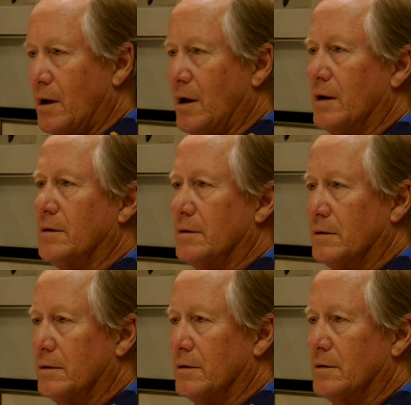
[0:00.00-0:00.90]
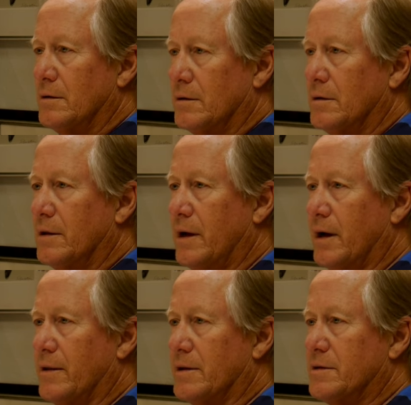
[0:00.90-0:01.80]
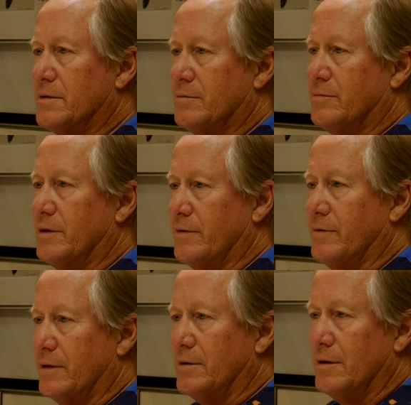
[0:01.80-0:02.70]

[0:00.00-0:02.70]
Yeah. It was, it was a fun experience. Yeah, that's really yeah. fun.